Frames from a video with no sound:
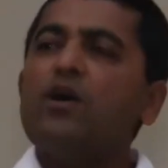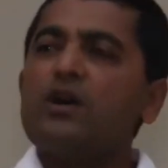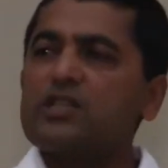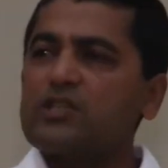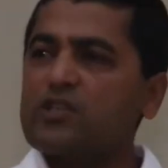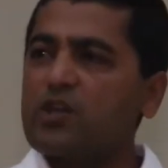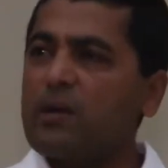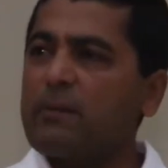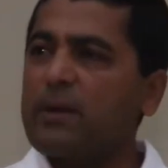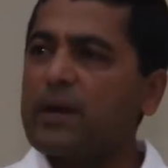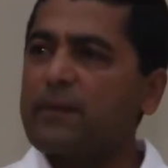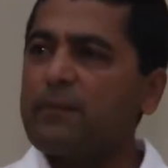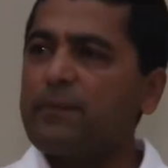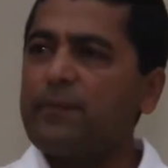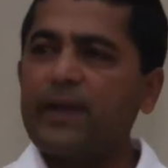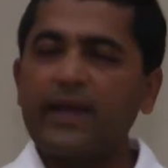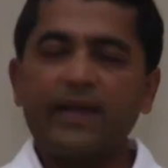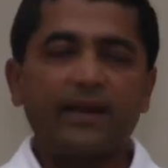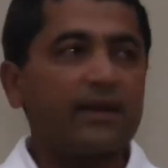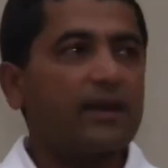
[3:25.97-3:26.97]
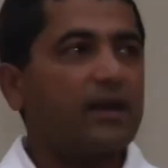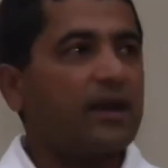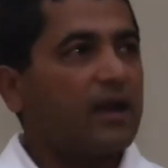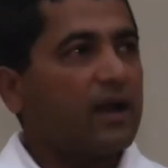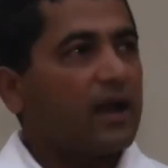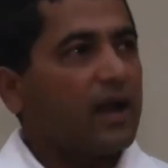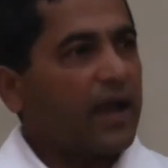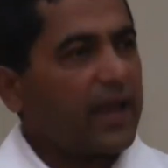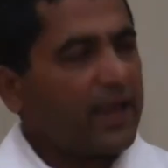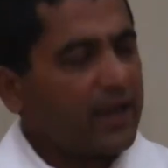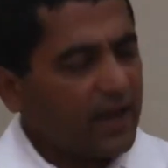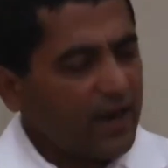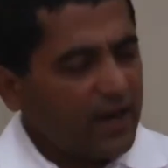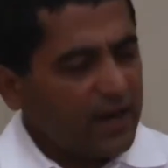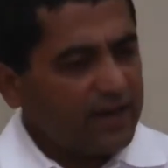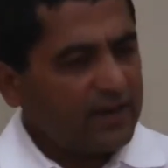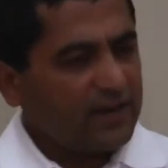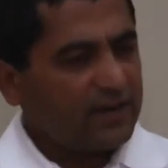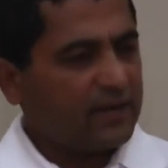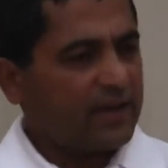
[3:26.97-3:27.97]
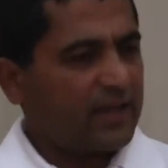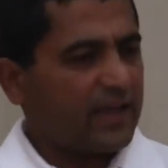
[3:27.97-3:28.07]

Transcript: stomach pain, I can't